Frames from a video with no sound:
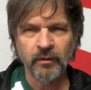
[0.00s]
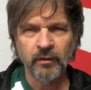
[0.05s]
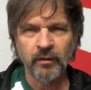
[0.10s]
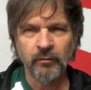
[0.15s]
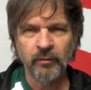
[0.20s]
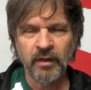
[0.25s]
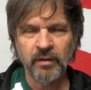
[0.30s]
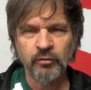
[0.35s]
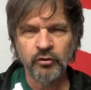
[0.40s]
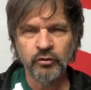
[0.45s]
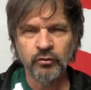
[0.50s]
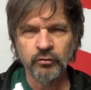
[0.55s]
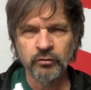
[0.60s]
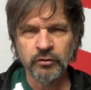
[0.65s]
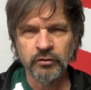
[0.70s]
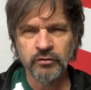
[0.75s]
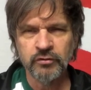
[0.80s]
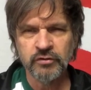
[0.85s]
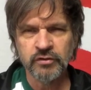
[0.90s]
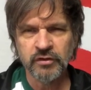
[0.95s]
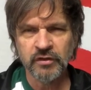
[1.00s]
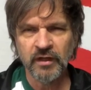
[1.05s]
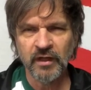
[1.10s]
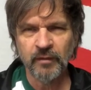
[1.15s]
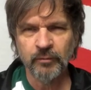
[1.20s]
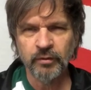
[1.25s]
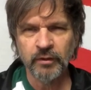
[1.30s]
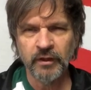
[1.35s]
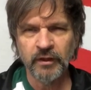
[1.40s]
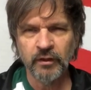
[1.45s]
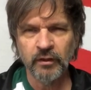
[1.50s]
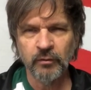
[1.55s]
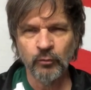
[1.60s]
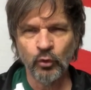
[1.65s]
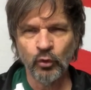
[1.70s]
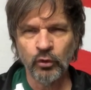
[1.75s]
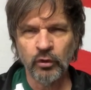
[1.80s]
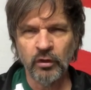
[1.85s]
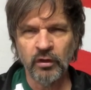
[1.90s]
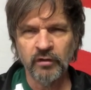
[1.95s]
Maybe you lose to that player
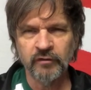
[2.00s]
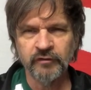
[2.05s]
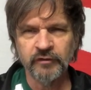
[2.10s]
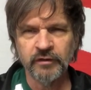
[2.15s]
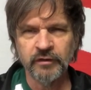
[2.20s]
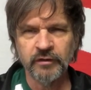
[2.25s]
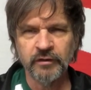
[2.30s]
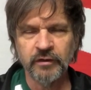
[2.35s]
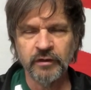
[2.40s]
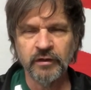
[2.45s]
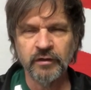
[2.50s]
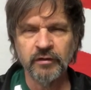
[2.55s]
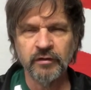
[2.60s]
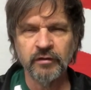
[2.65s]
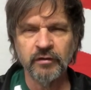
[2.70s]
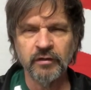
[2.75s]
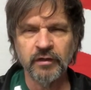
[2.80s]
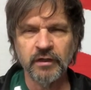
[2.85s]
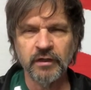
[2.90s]
more often, and